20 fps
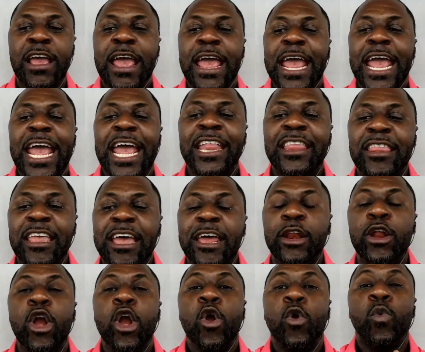and
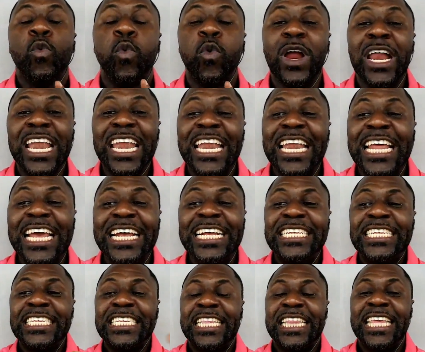then
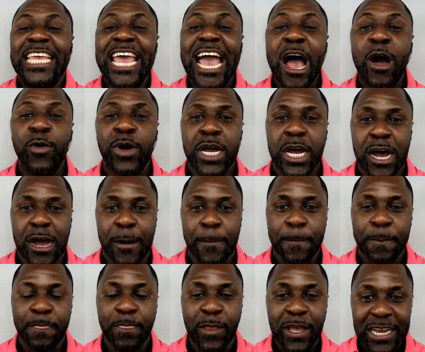release the outcome.
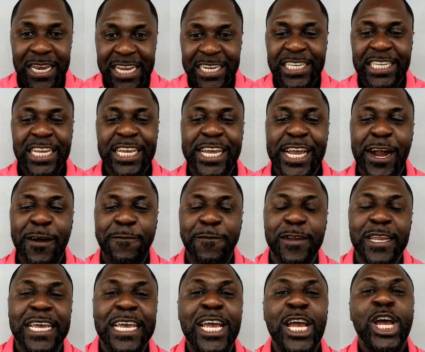Listen
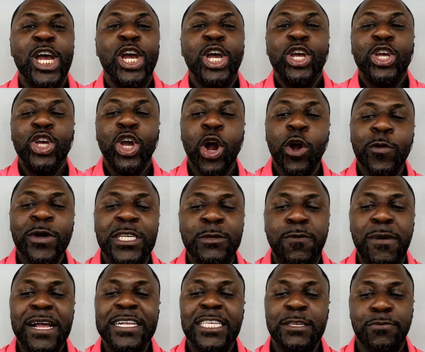carefully. Your
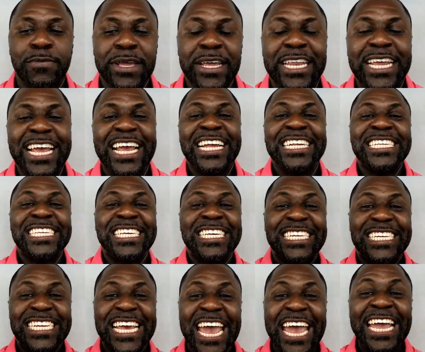responsibility is to
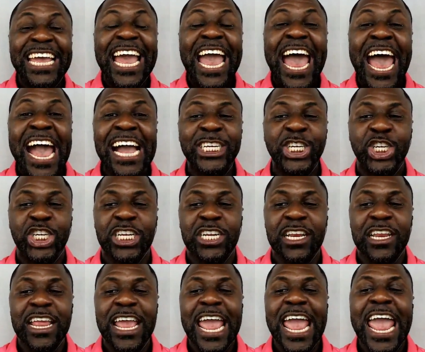take action
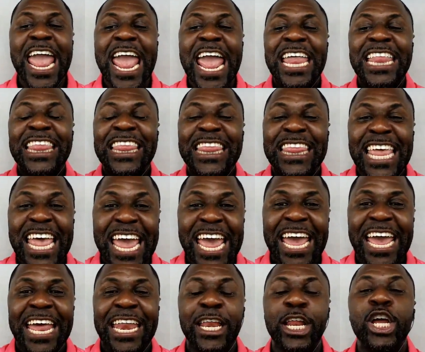and
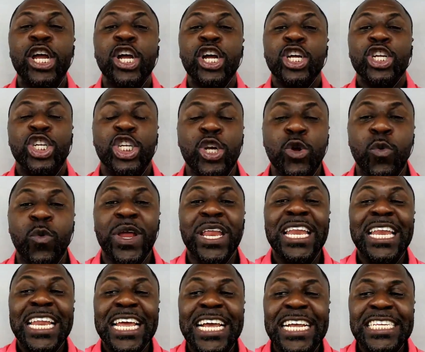then to
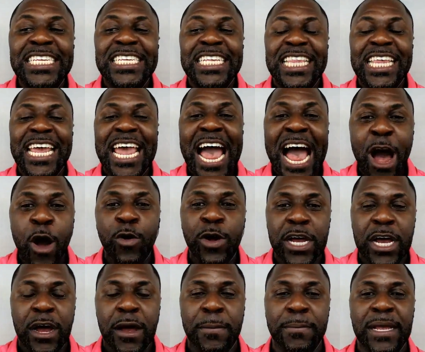release the
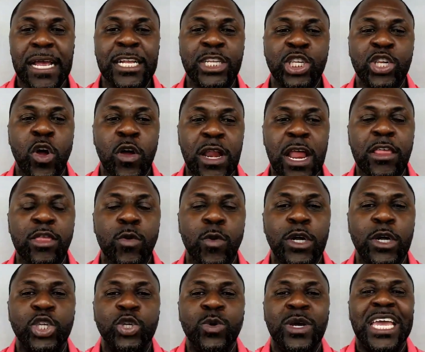outcome. And so, in other words,
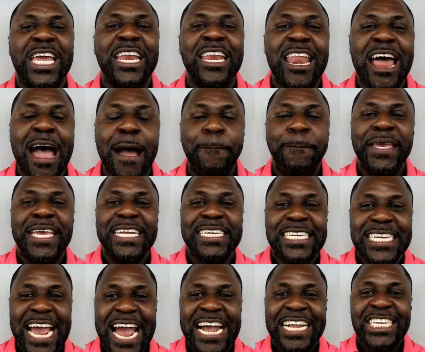you cannot be
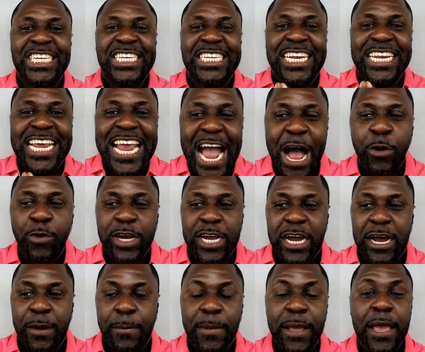attached to the
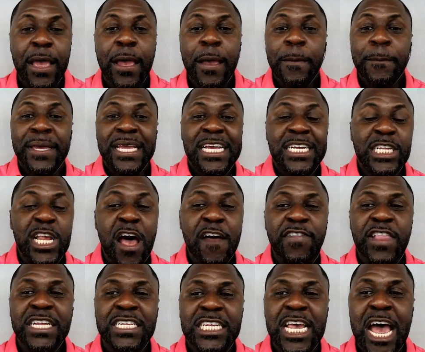outcome because
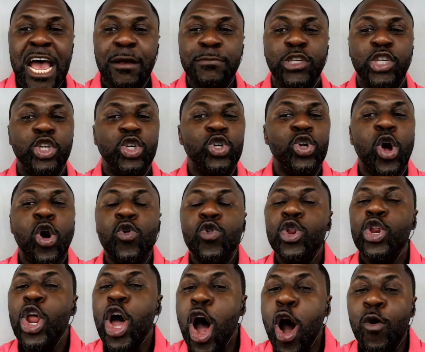oftentimes you don't
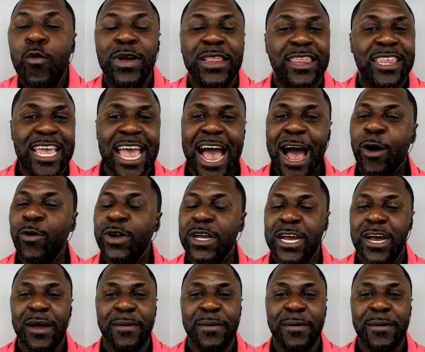know what the outcome